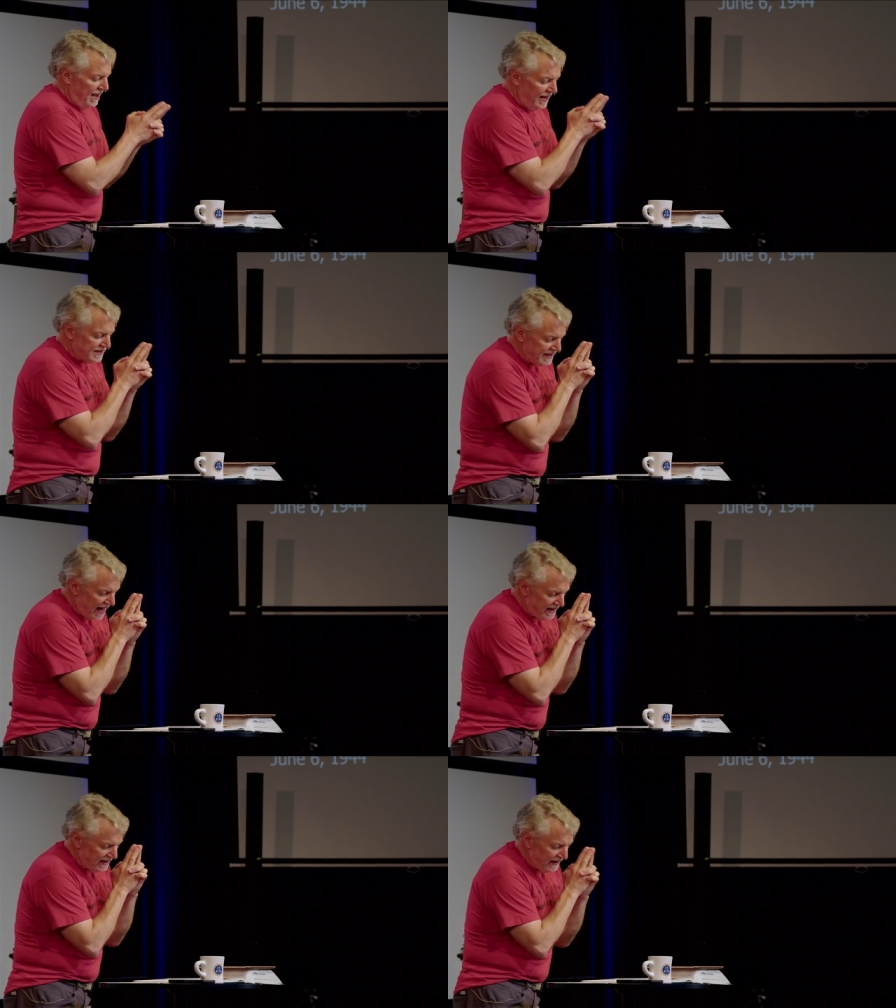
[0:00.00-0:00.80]
is
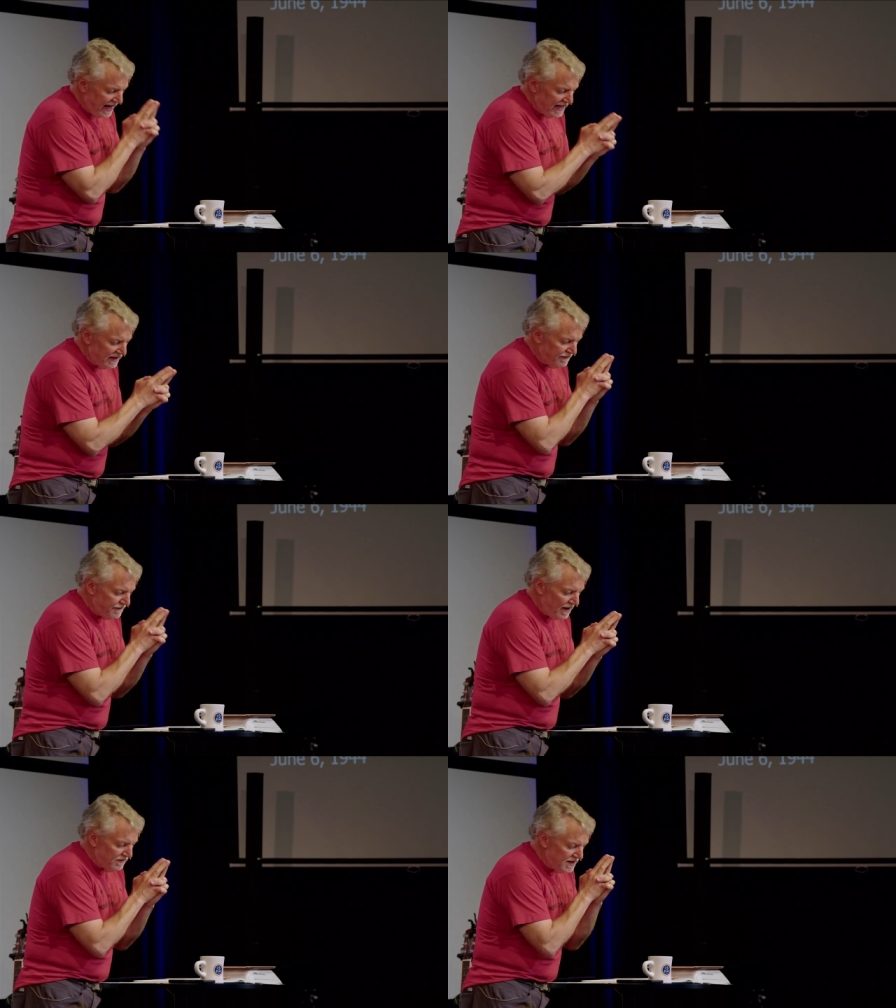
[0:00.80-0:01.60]
that it laid the
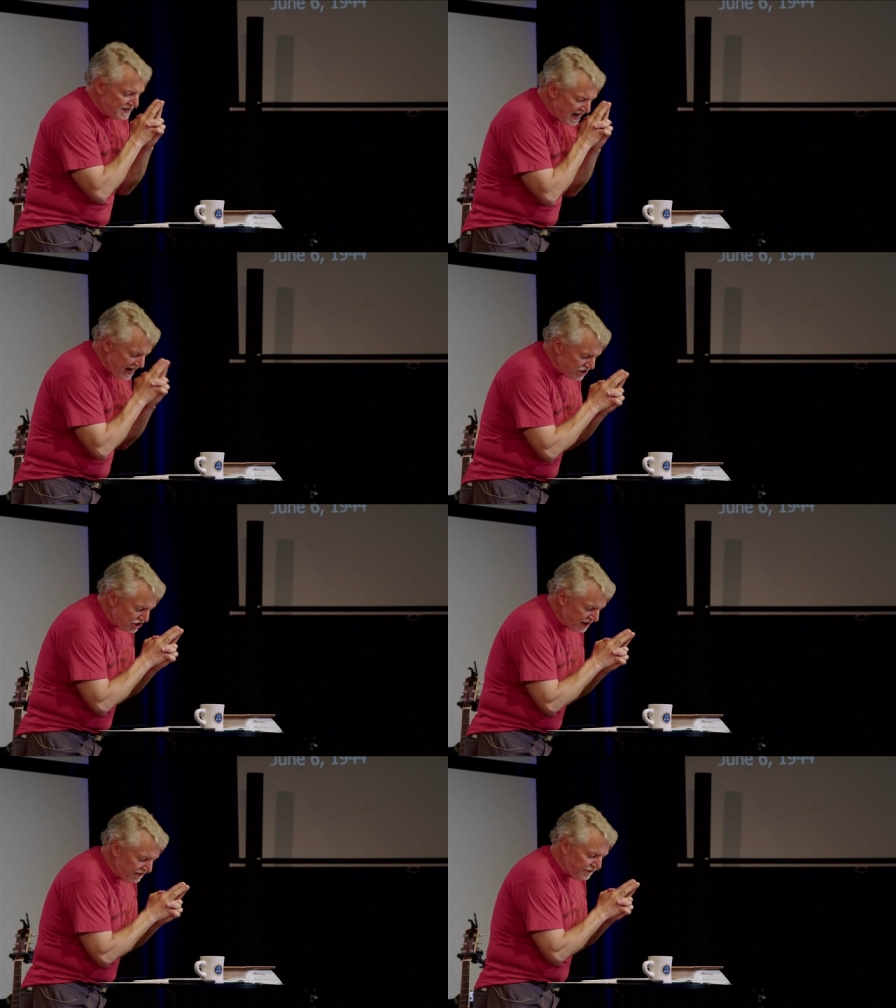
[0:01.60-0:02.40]

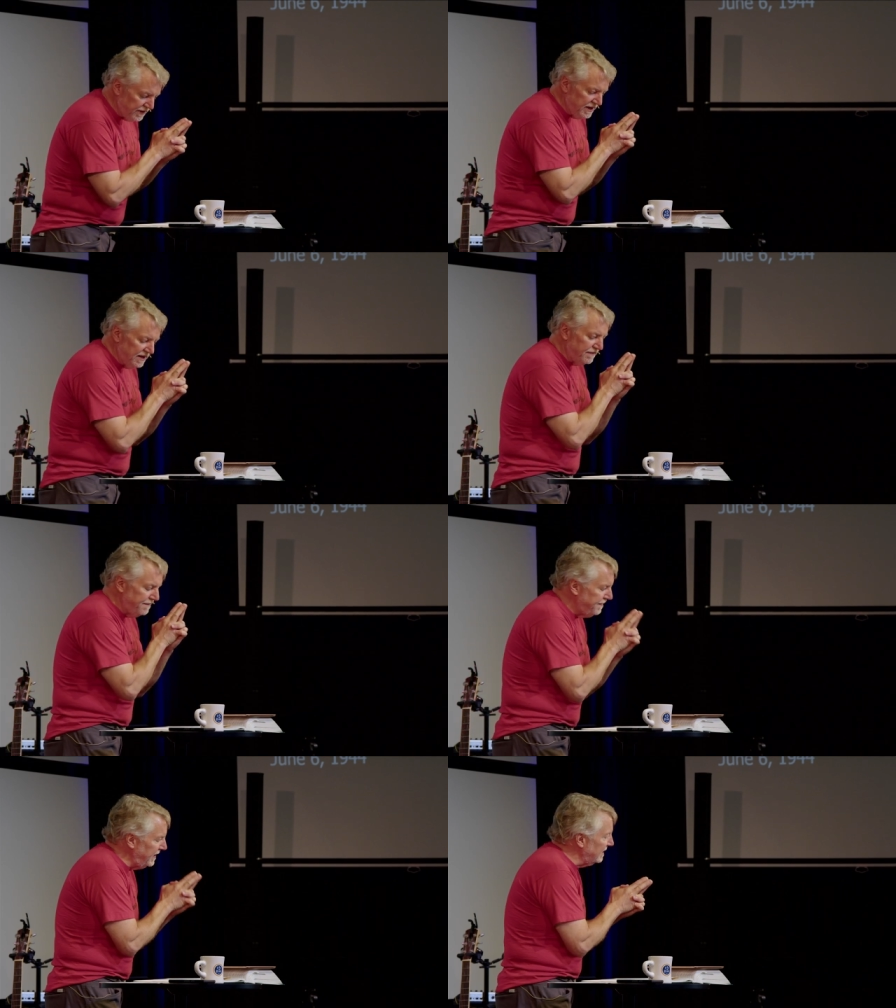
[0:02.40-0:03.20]
foundation for the
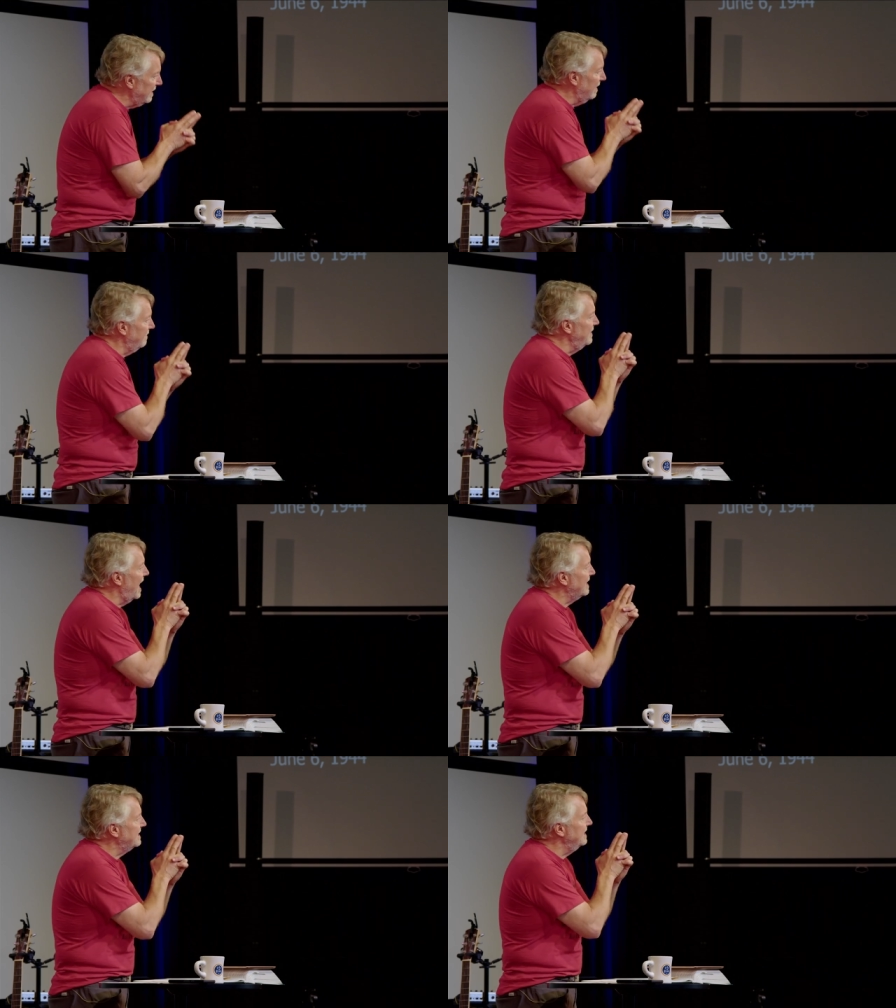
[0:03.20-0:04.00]
defeat of
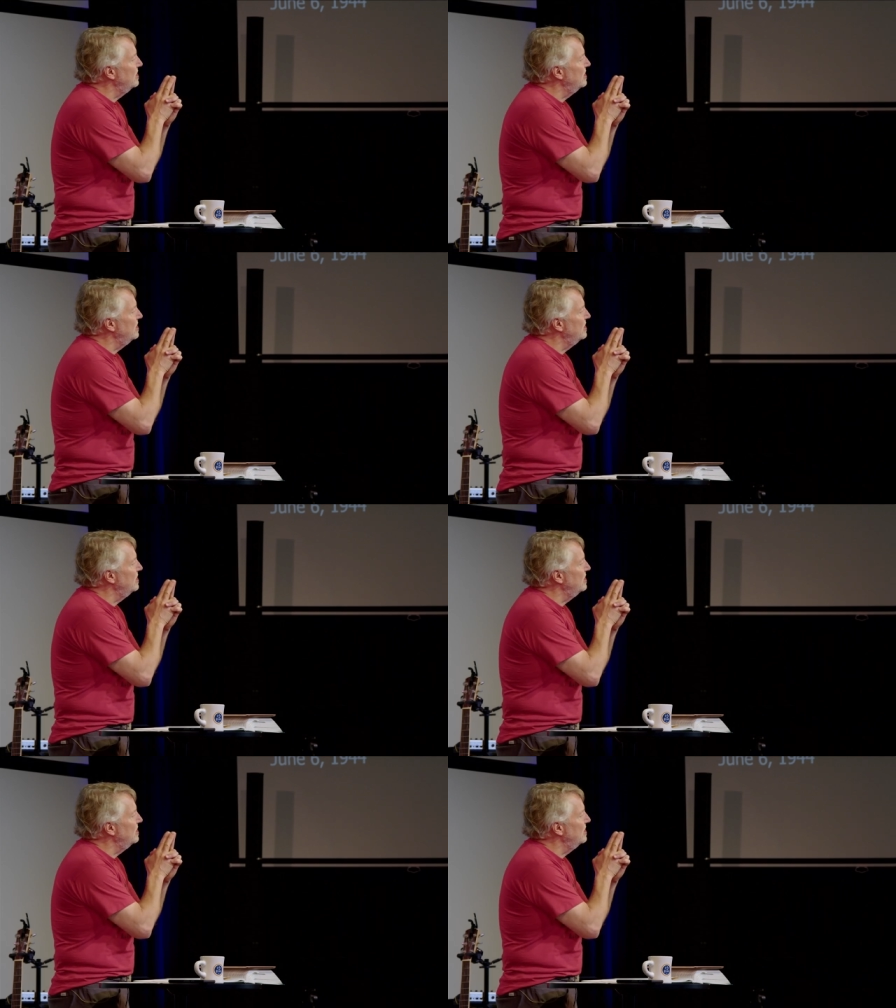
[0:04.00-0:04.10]
Nazi